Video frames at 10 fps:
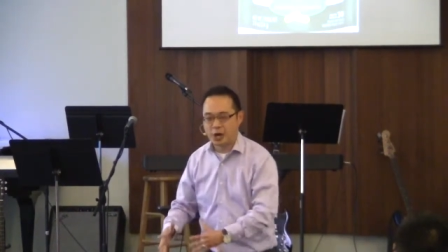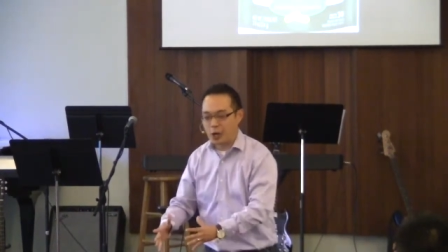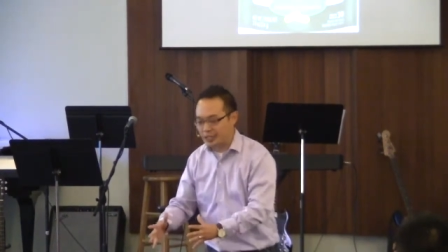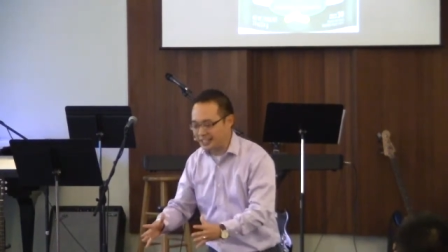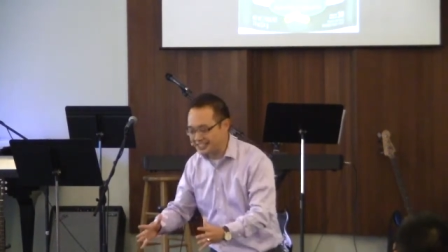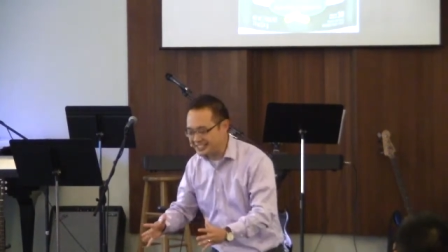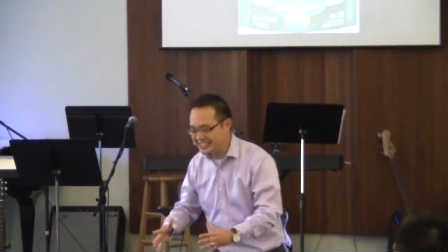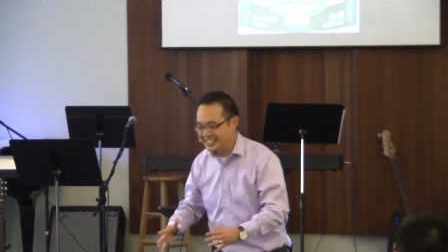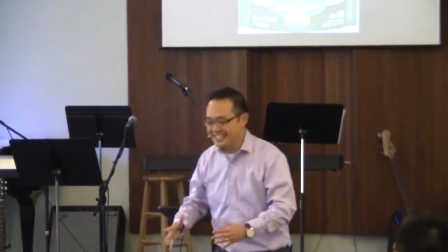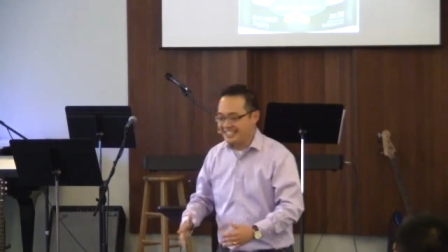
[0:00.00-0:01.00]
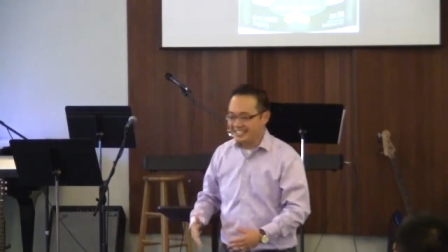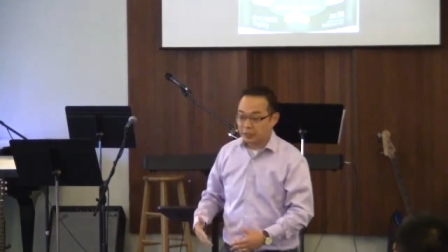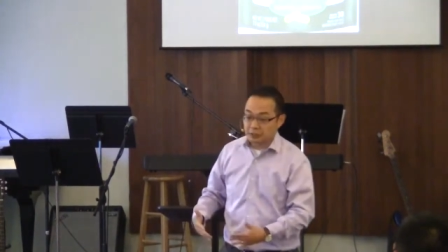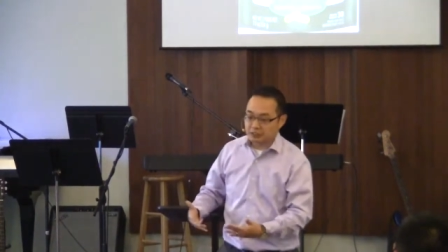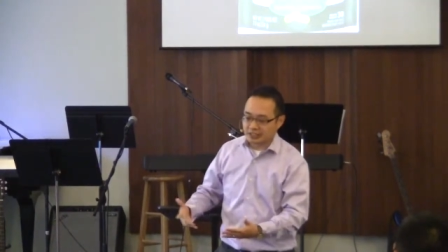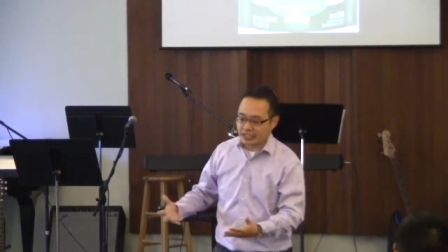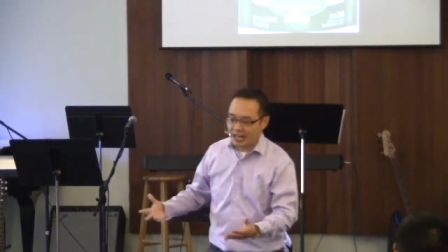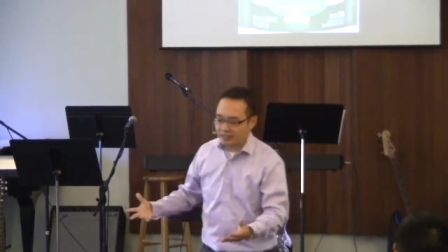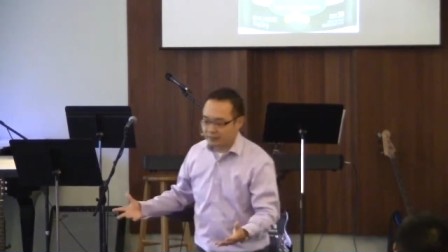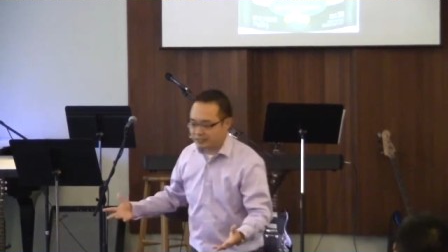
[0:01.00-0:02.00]
college. You know, there's a
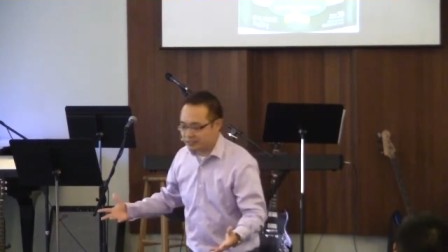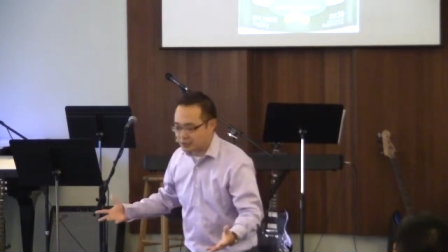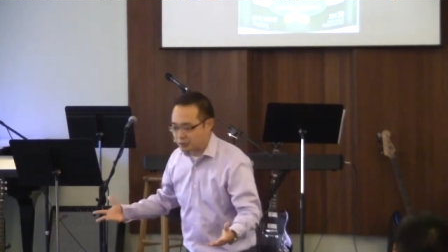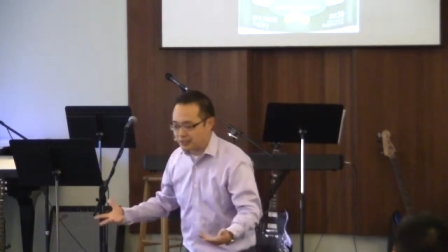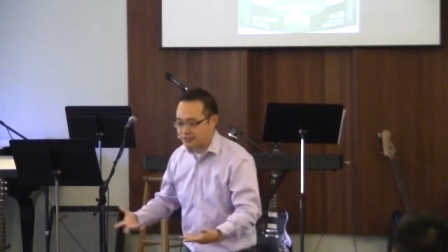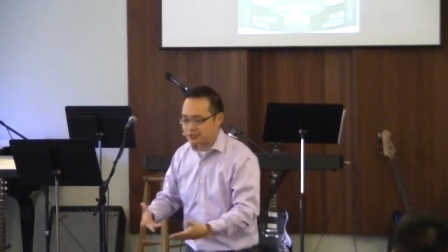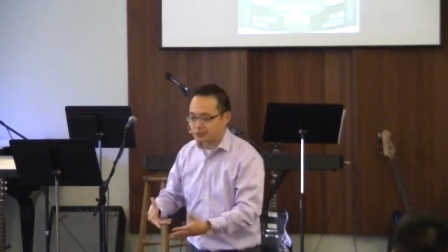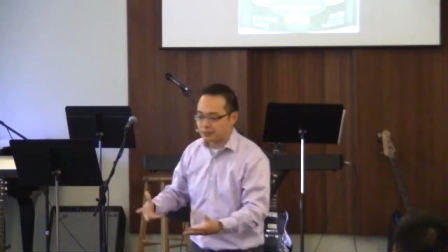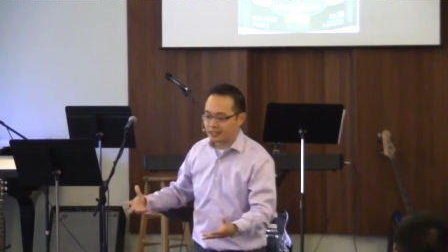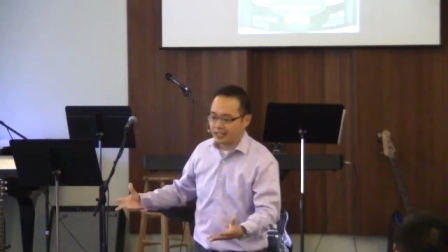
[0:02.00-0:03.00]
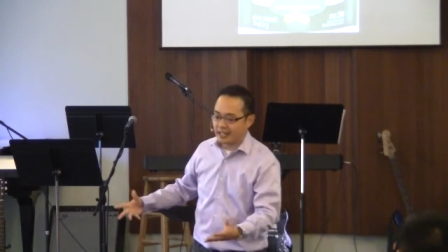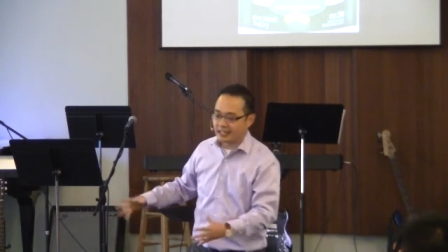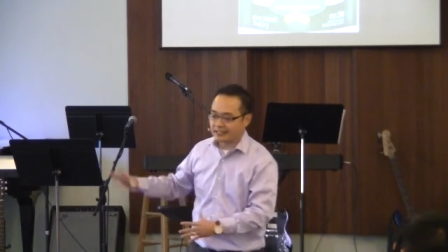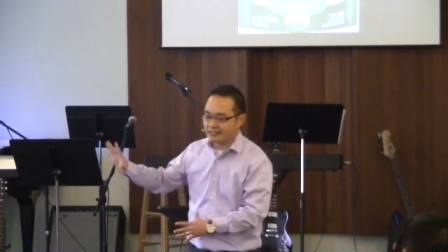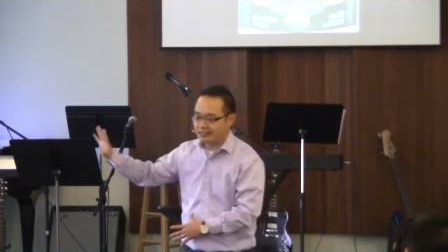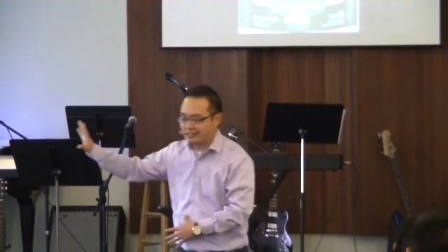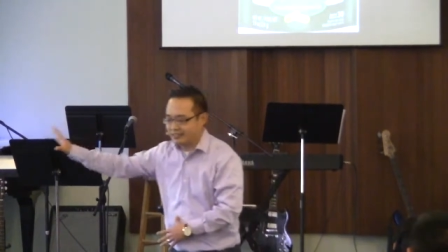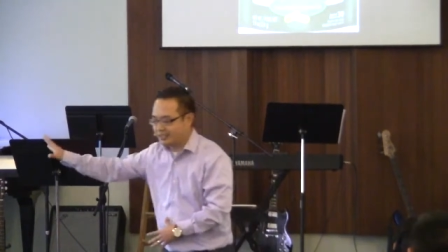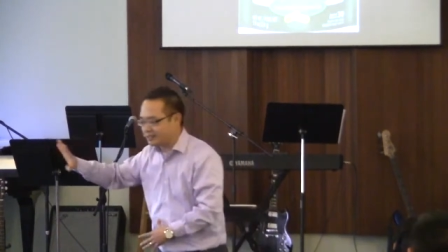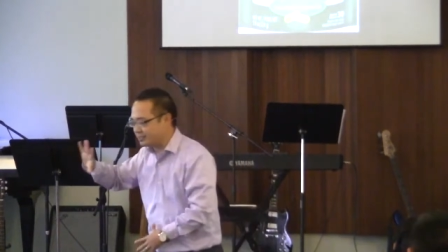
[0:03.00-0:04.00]
lot of these situations where I, had,
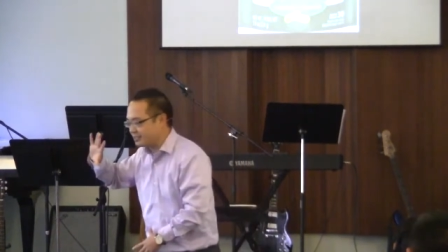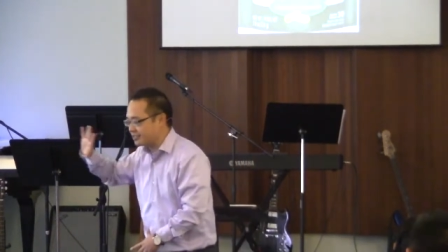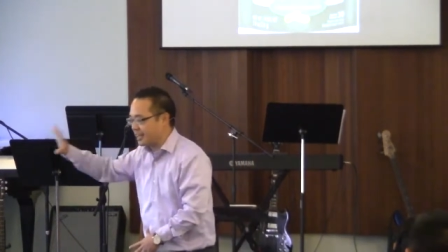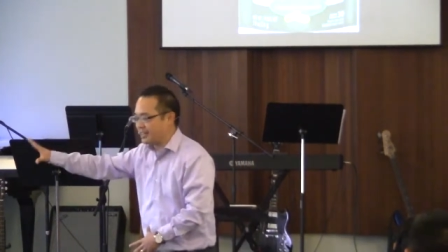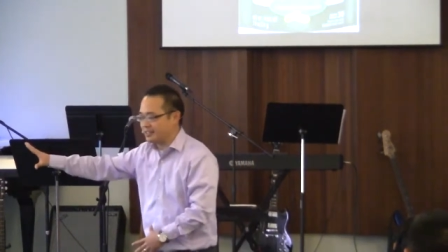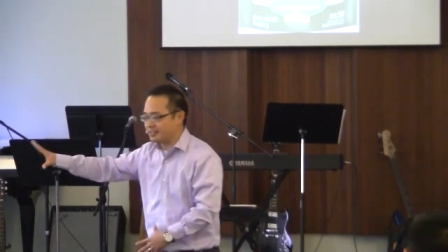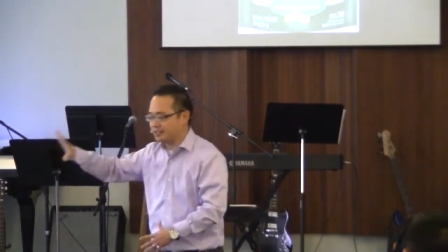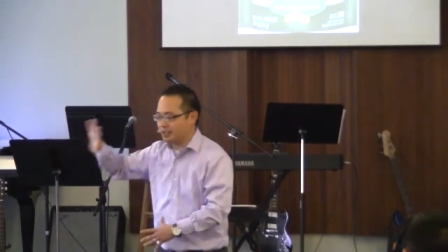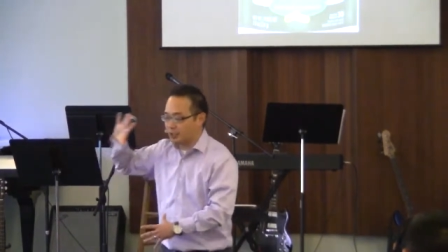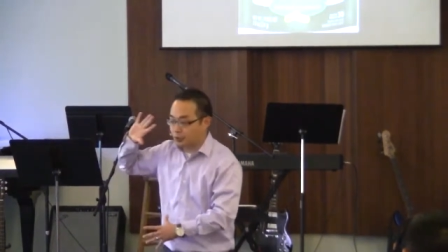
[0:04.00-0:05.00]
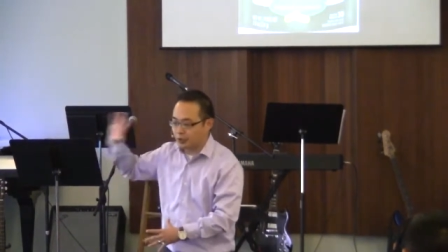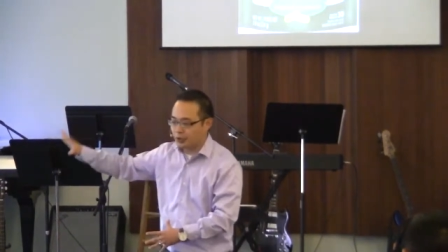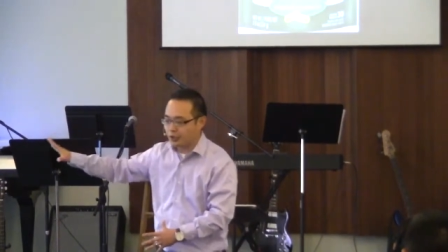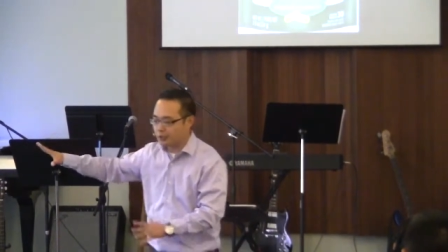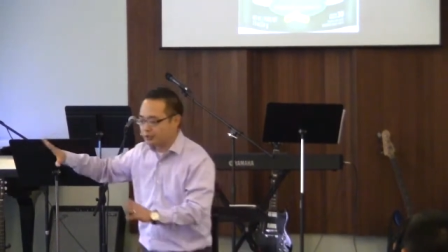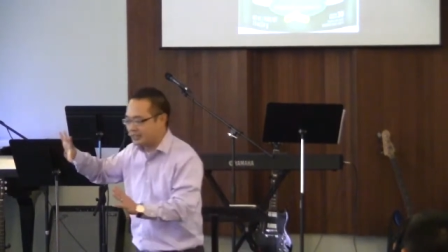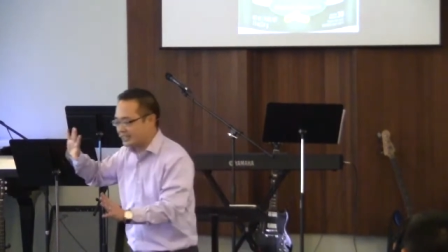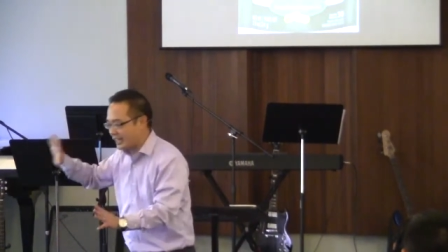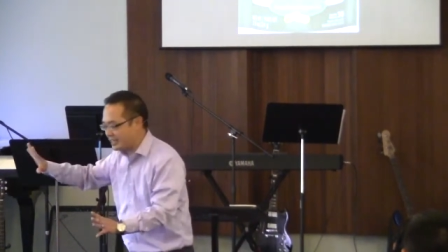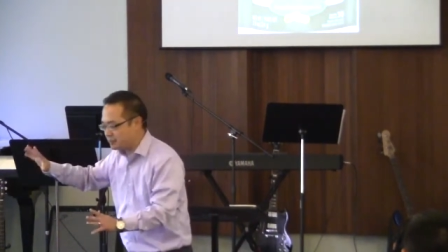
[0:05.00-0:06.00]
you know, this eye on a girl who didn't
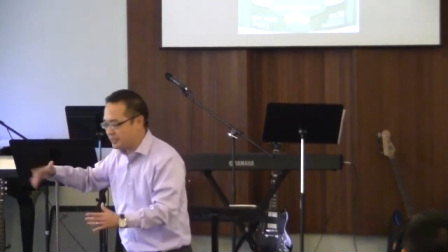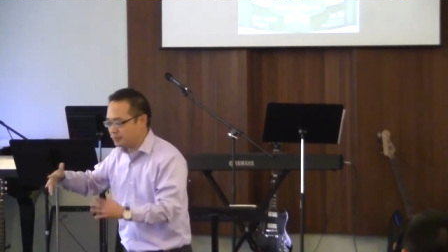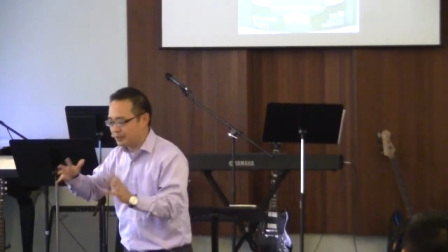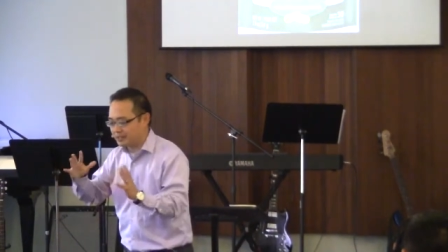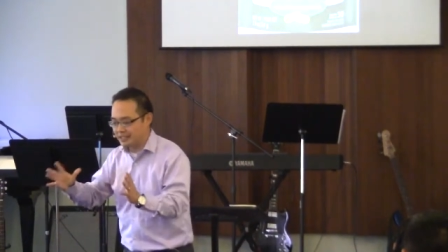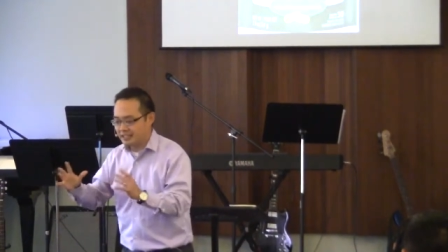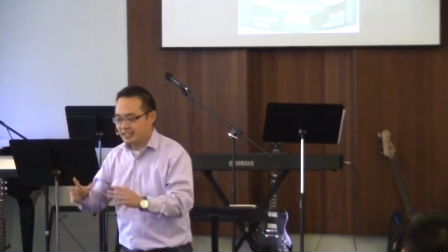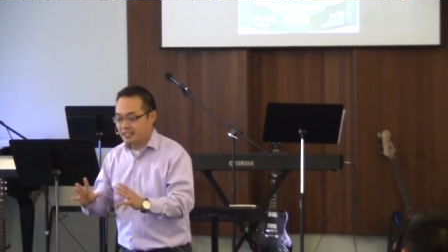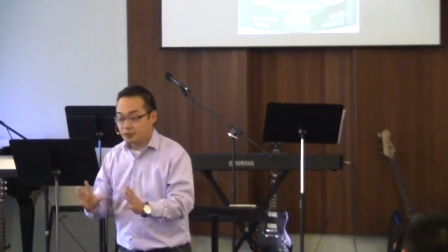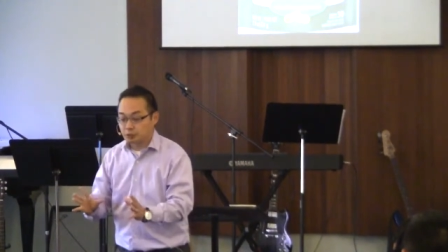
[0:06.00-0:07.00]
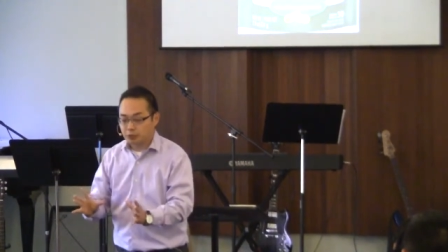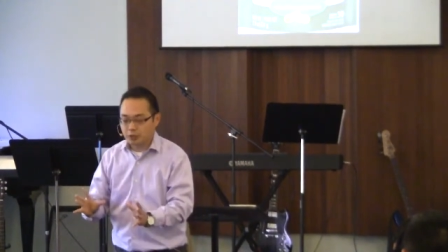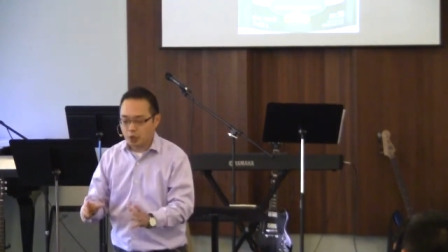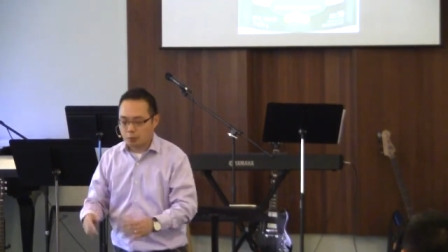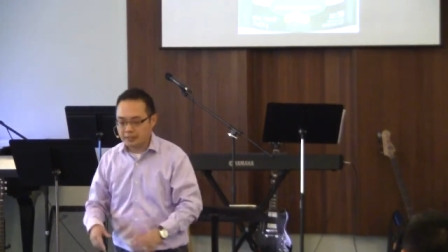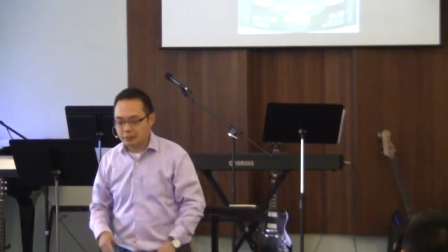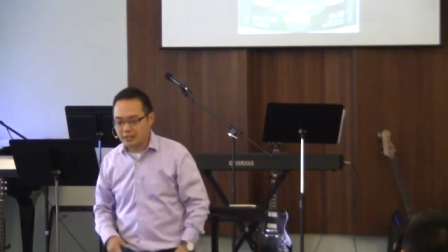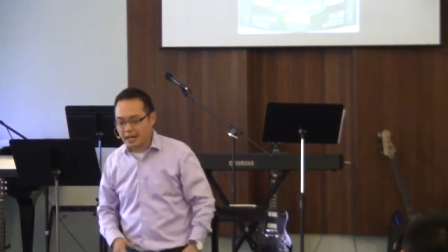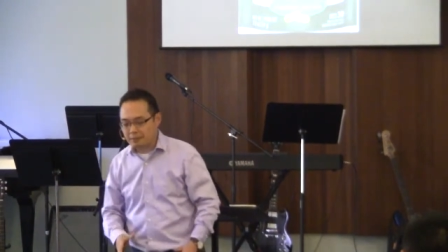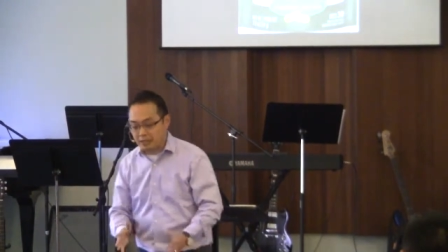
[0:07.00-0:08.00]
like me, but I was really hoping it would
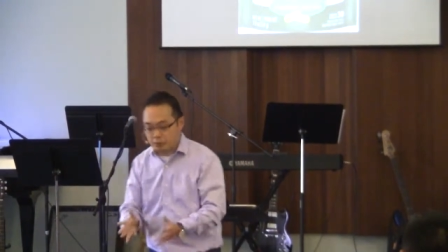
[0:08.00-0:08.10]
happen.